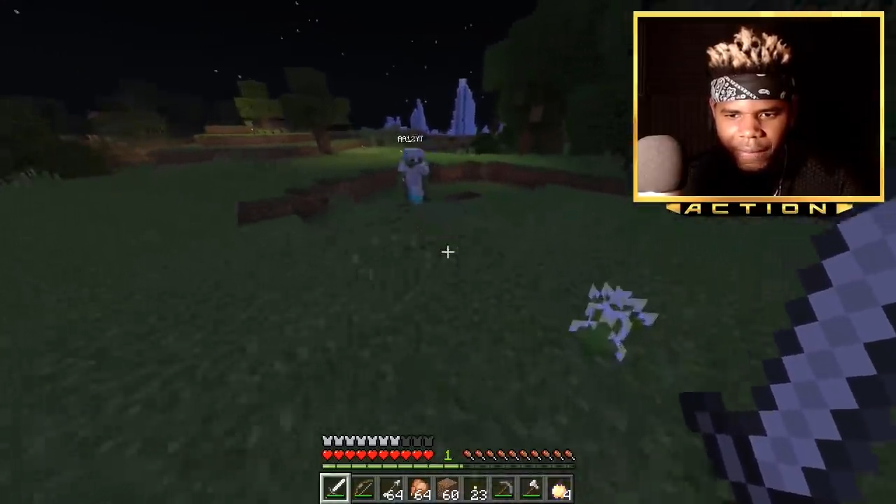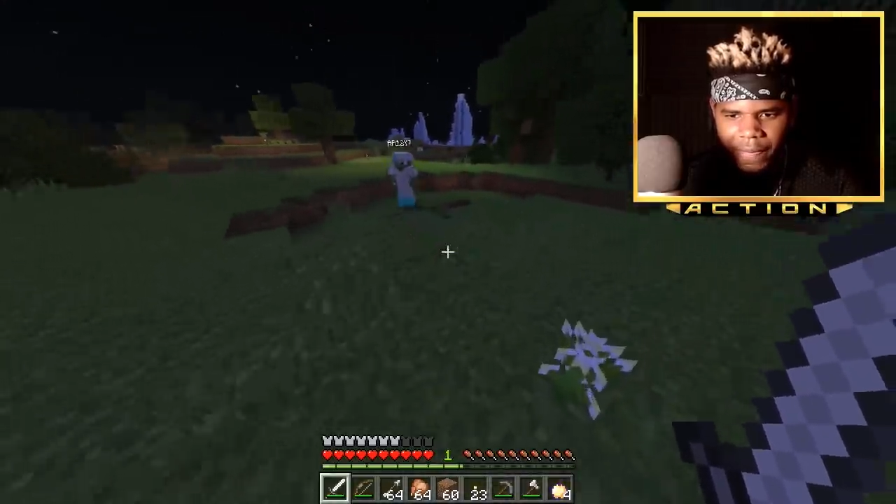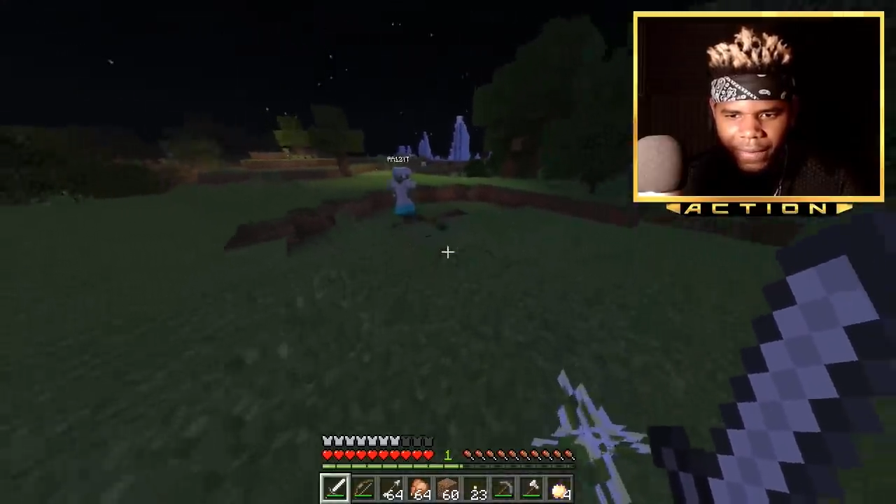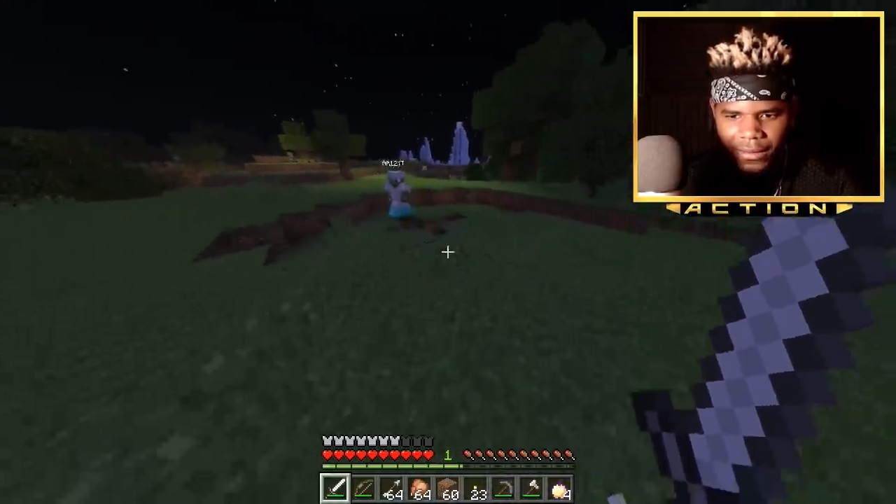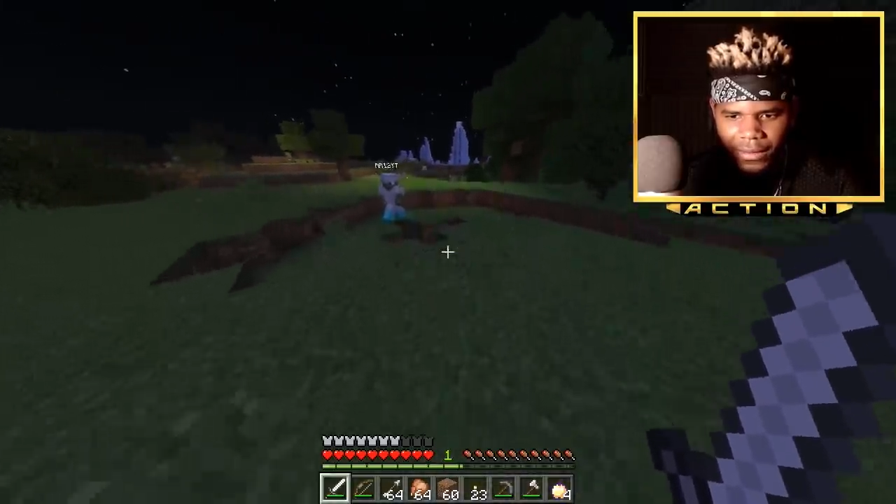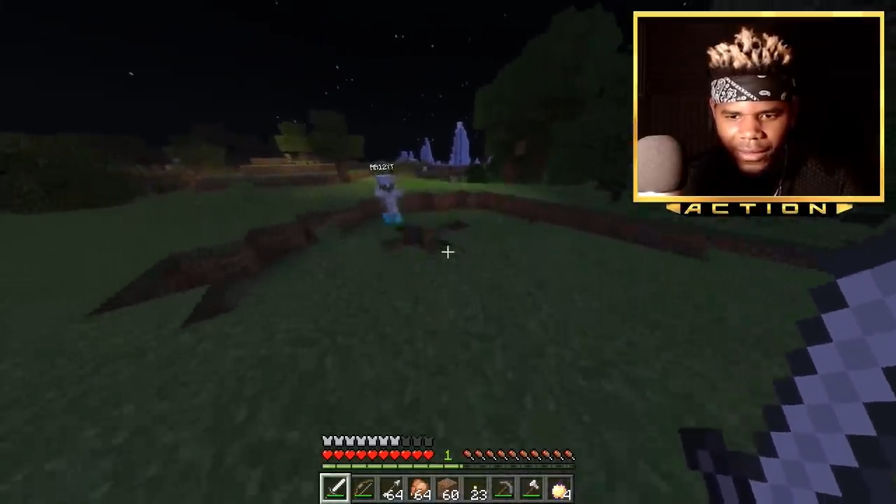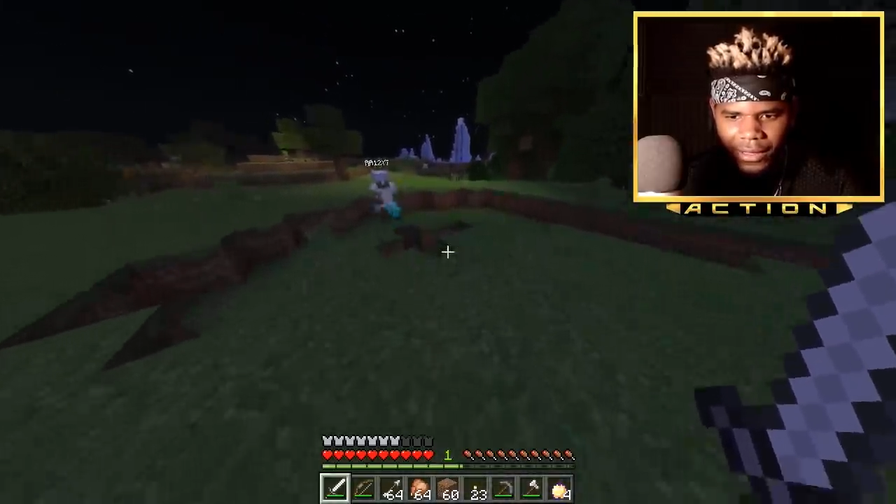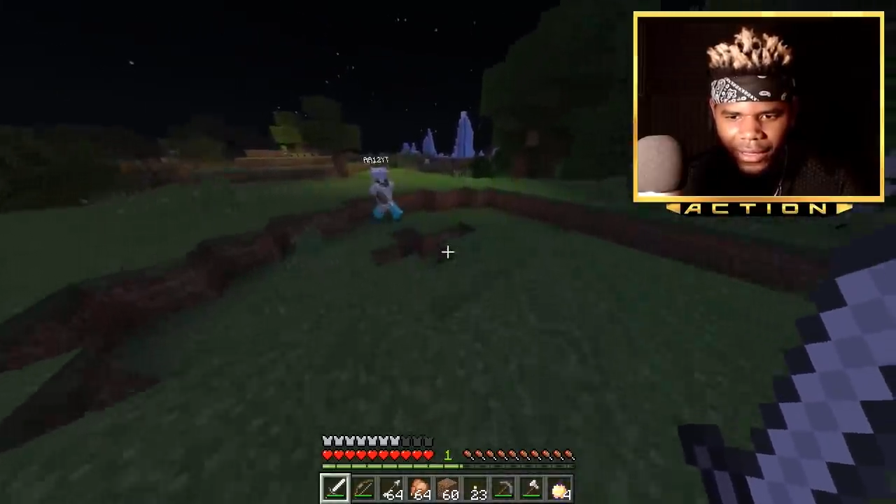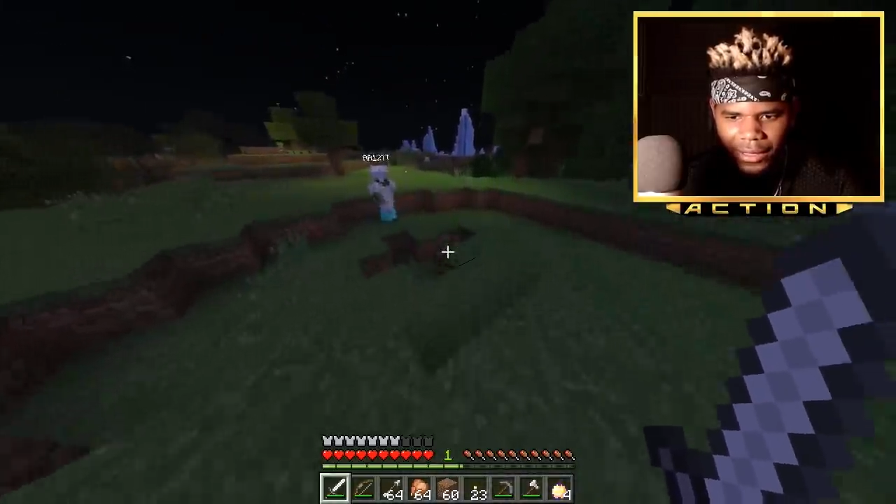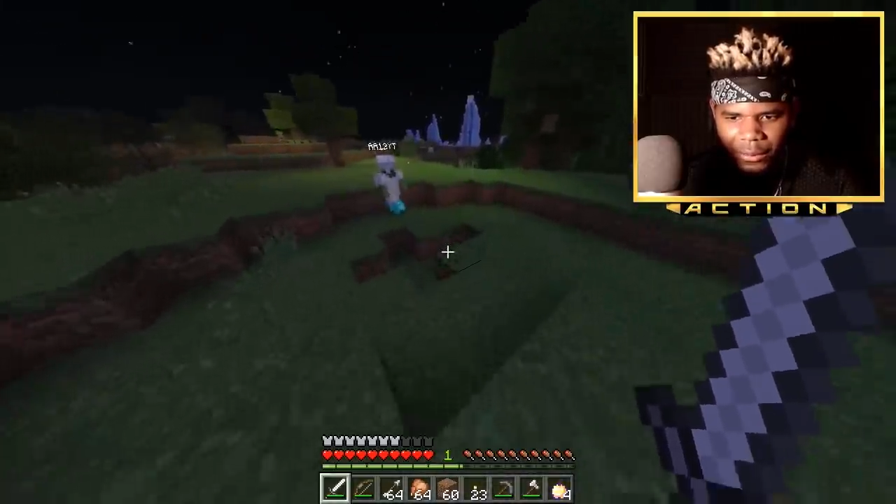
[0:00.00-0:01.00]

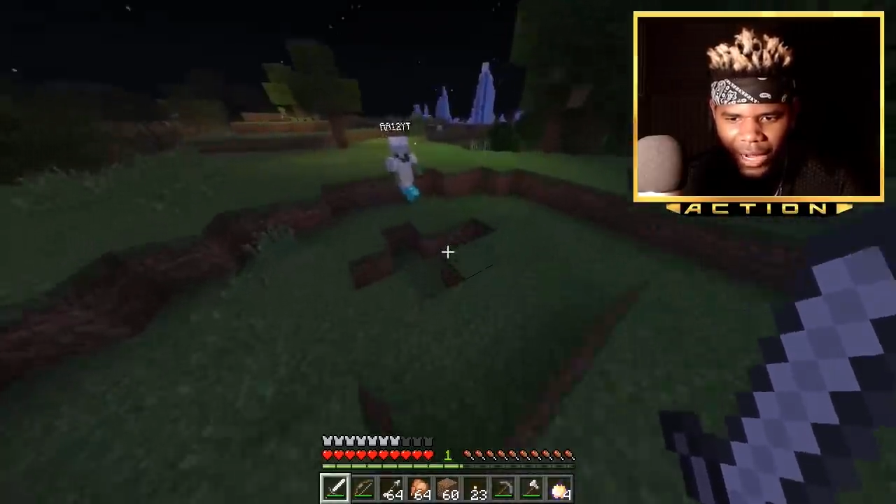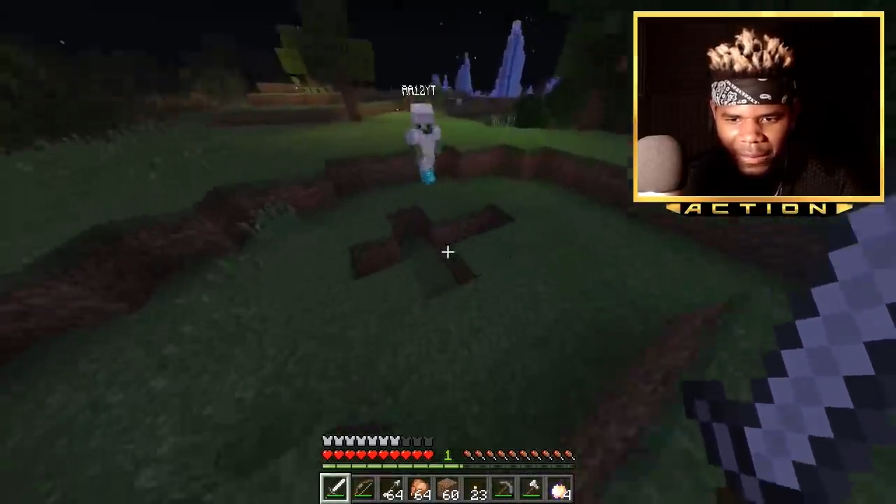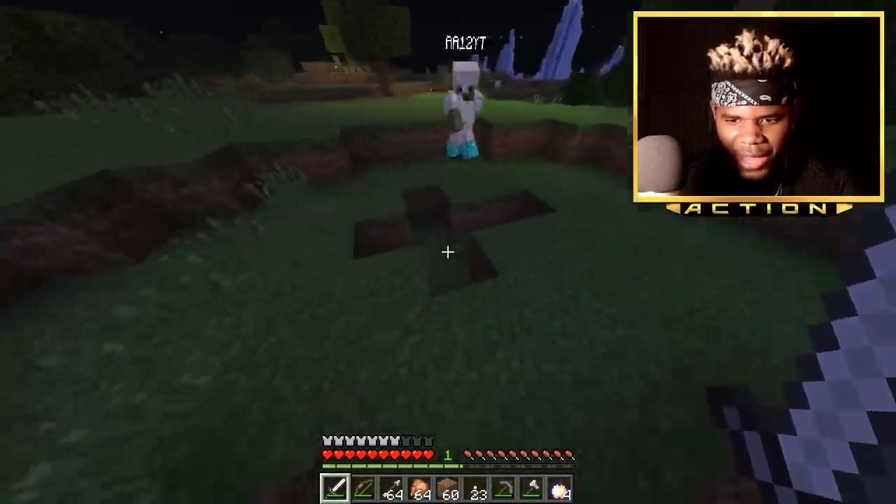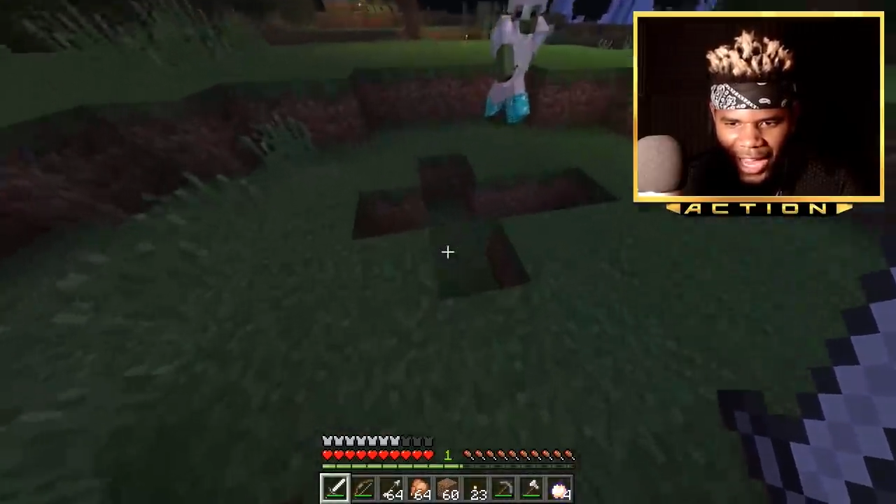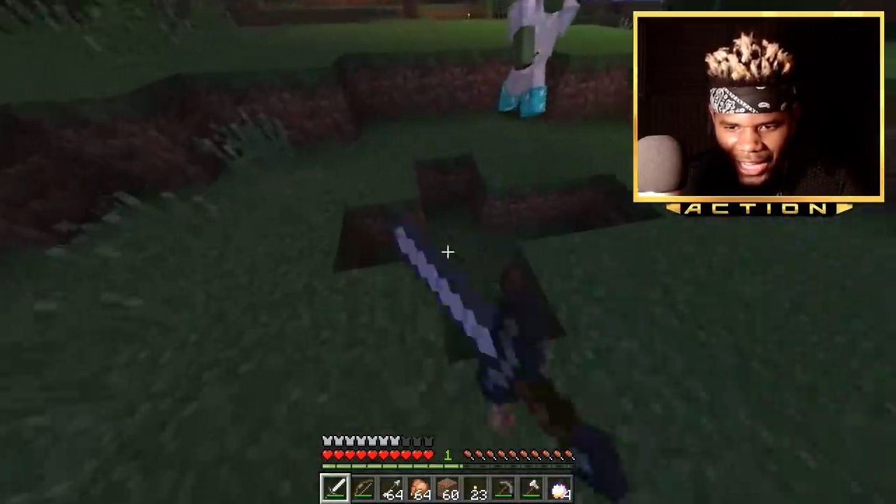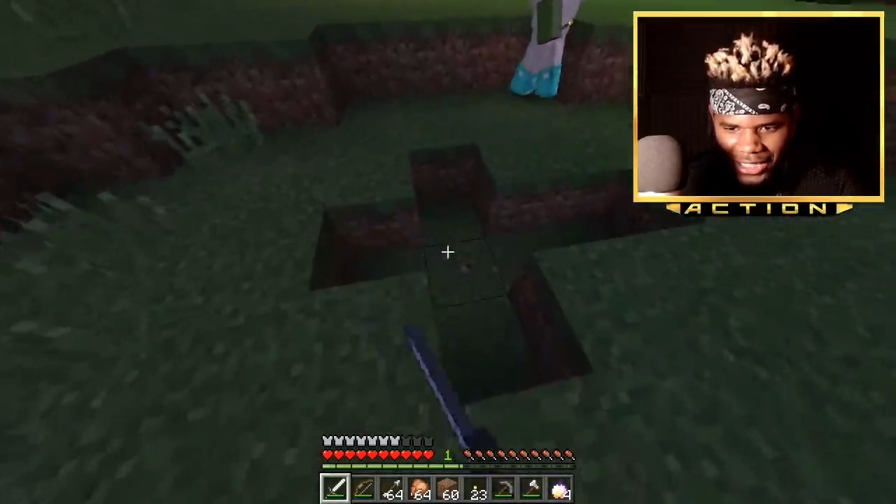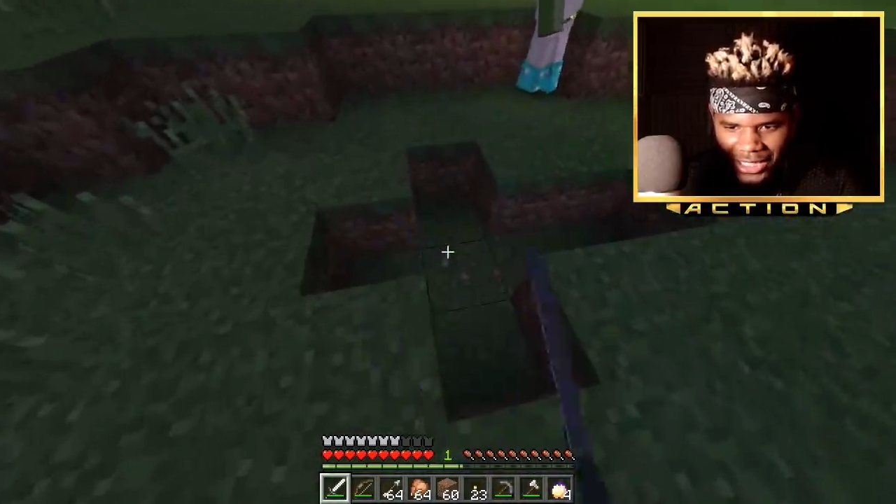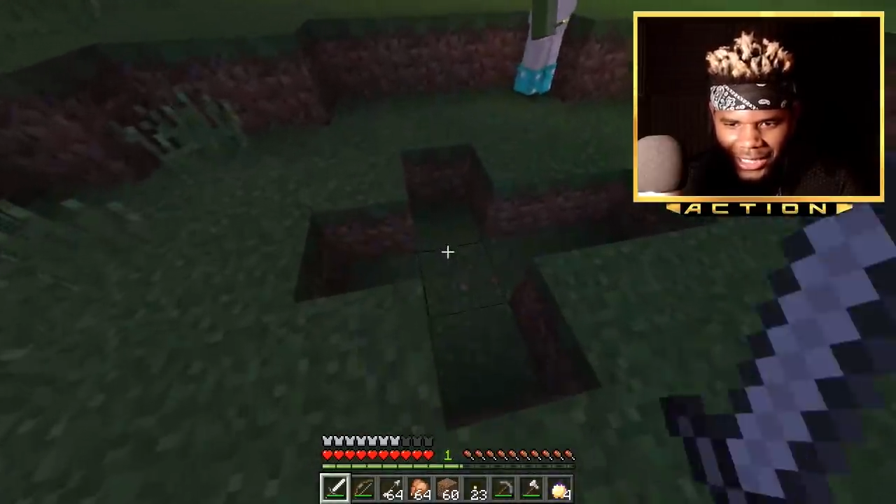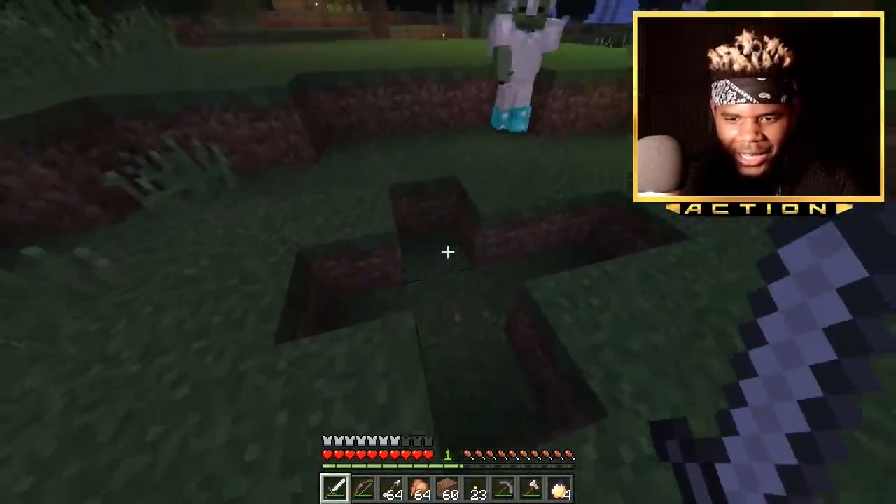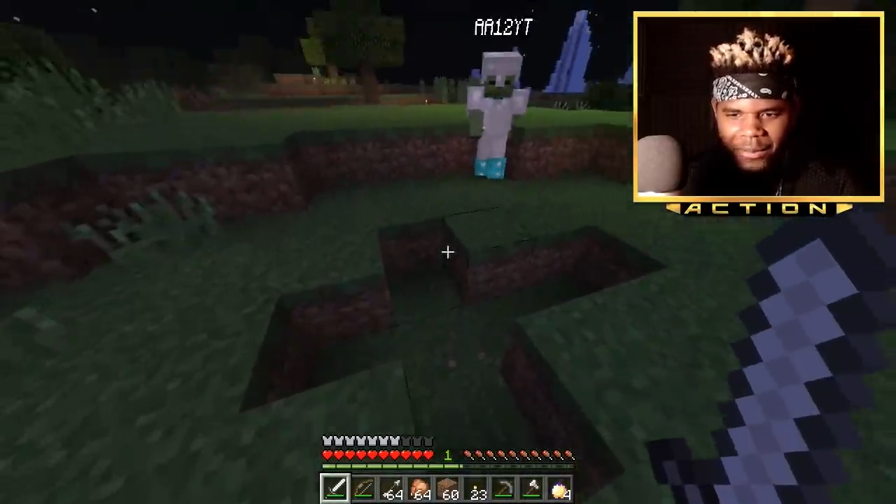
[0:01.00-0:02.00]
What? My
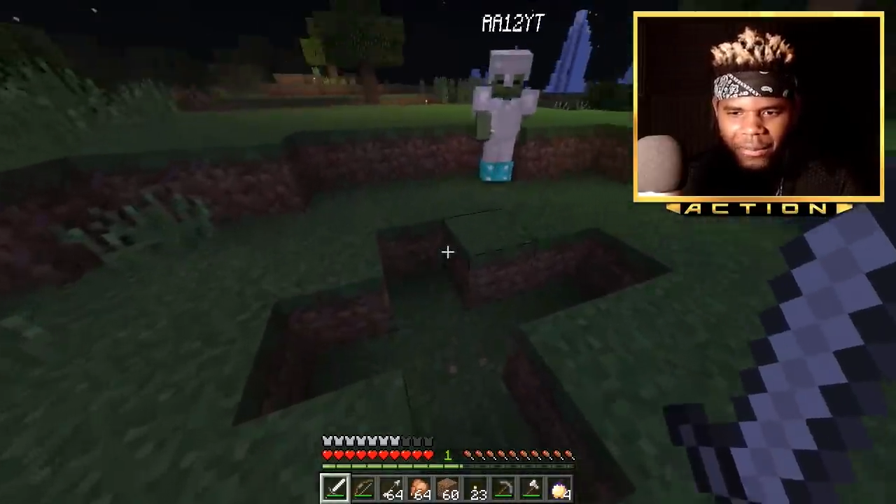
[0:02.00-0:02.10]
mans.